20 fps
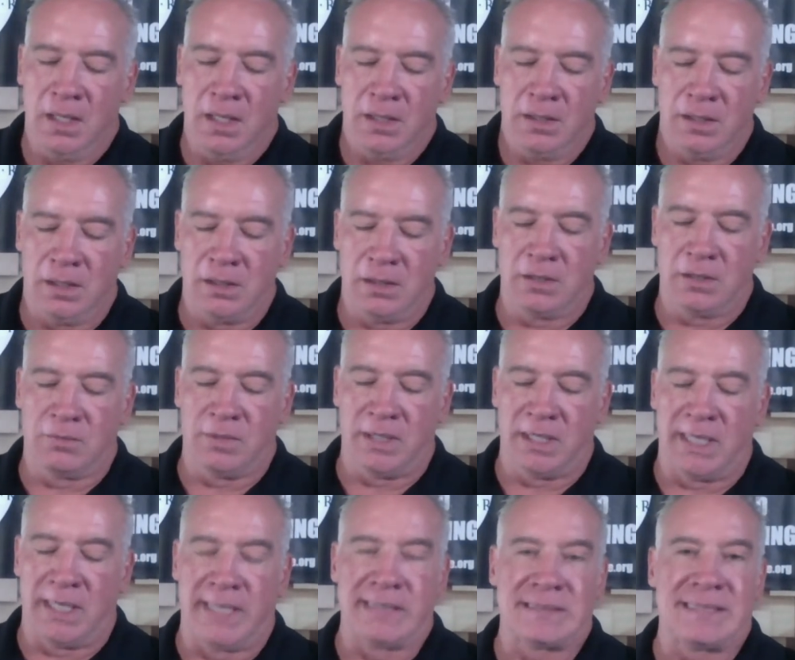you'd
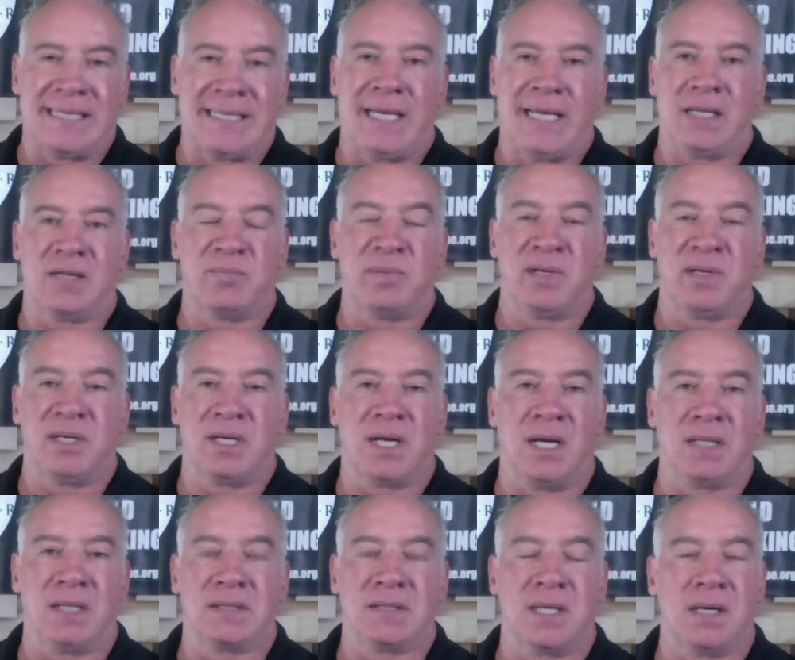realize that the
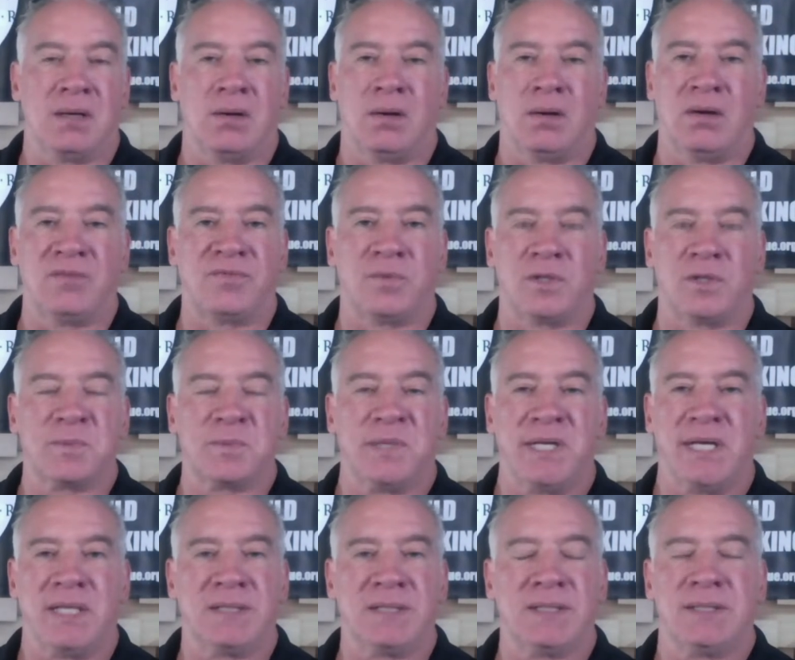Pentagon's not a law
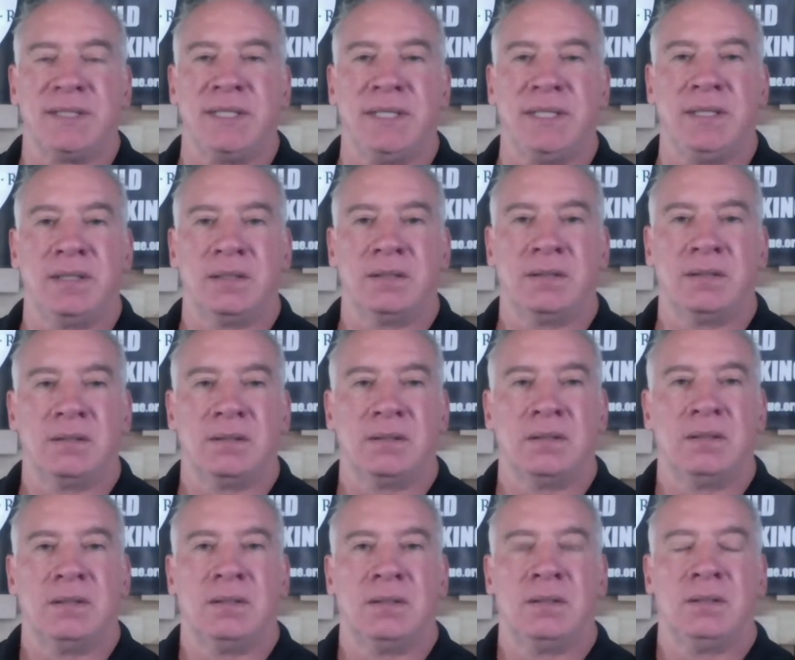enforcement entity.
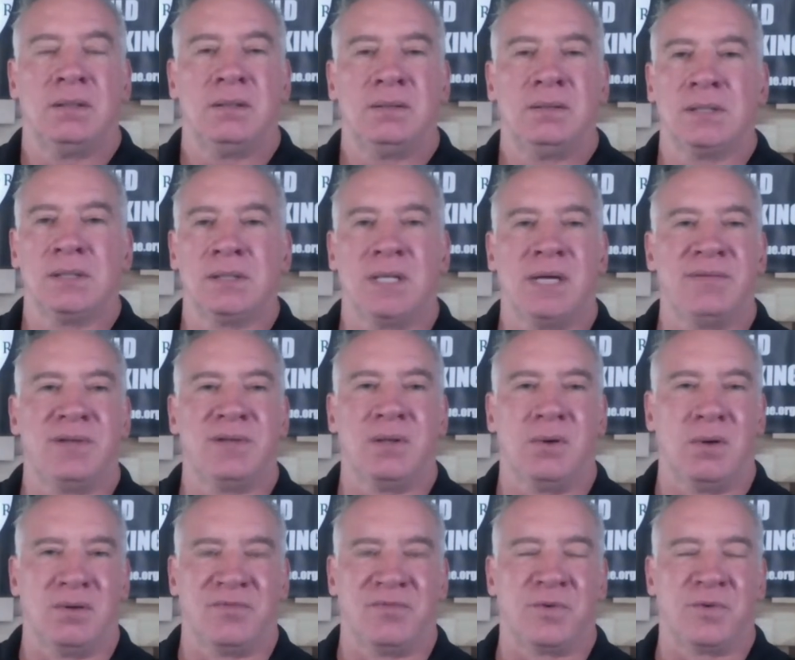It doesn't have a
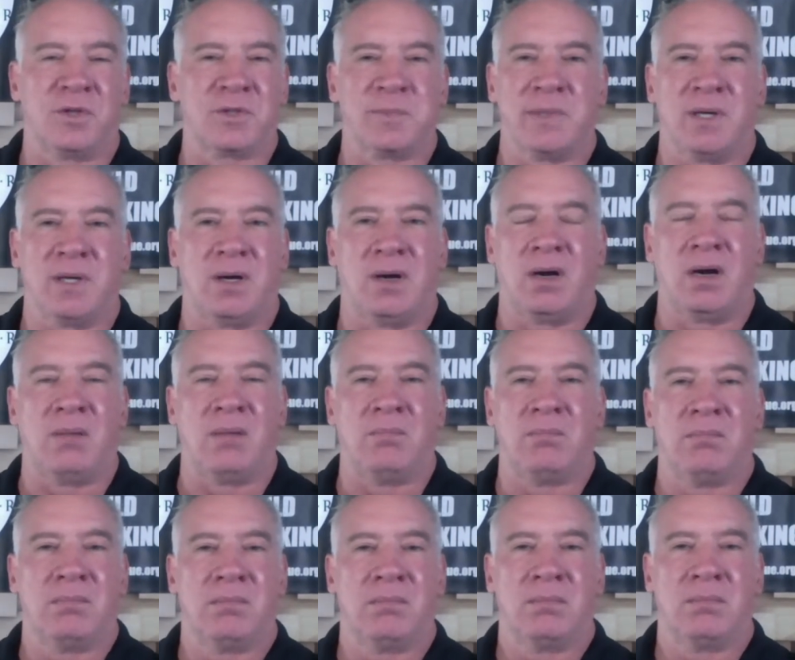law enforcement arm,
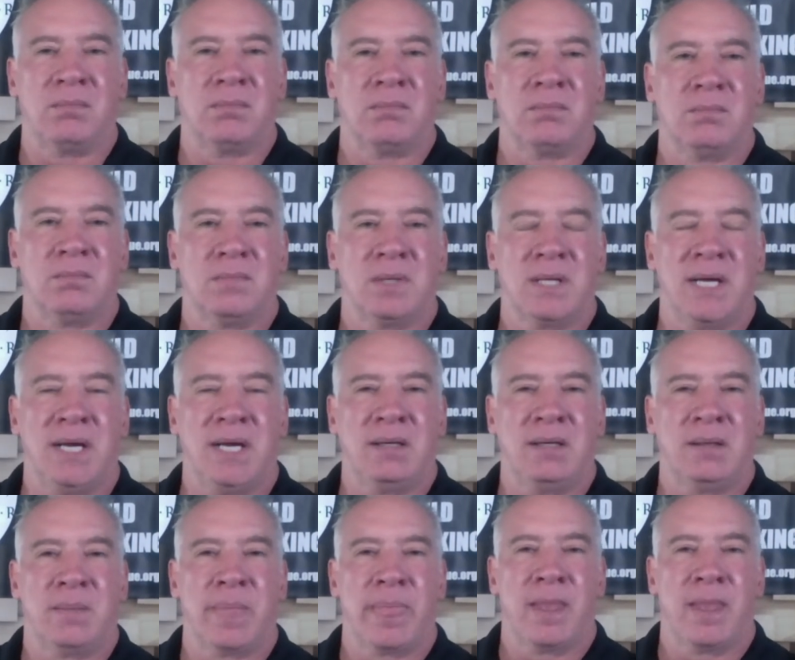okay?